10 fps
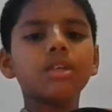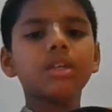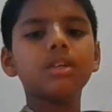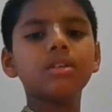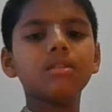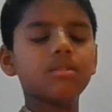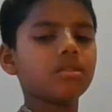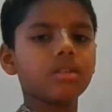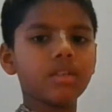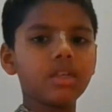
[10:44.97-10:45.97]
gi
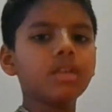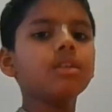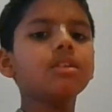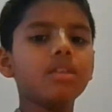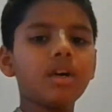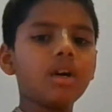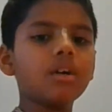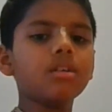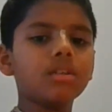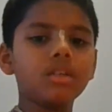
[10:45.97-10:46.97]
dha
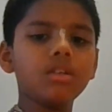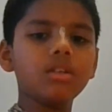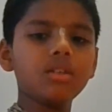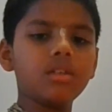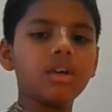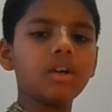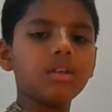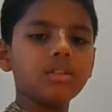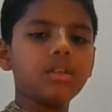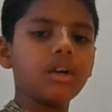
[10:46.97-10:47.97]

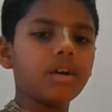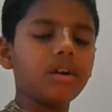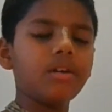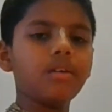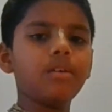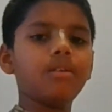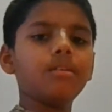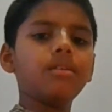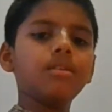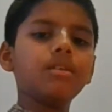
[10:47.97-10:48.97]
dha
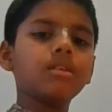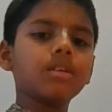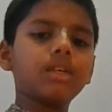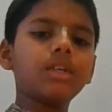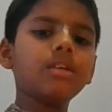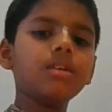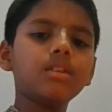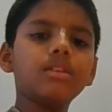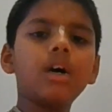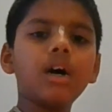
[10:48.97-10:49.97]
gi
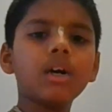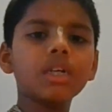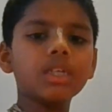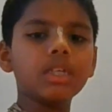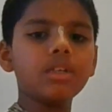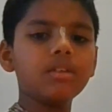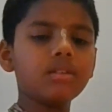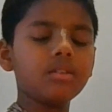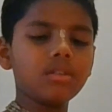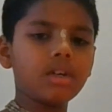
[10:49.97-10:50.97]

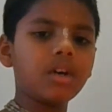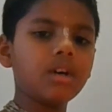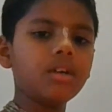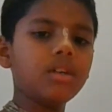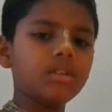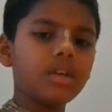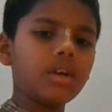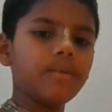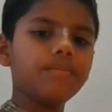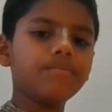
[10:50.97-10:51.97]
dha
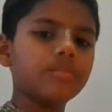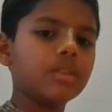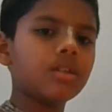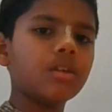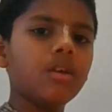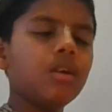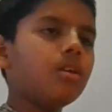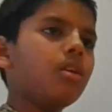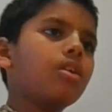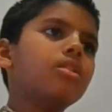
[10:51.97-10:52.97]
dha.
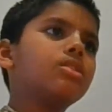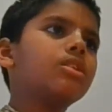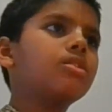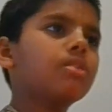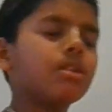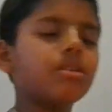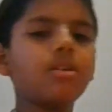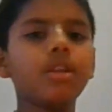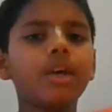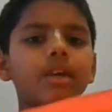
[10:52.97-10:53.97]
Or also you can
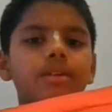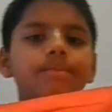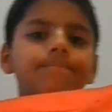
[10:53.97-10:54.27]
go like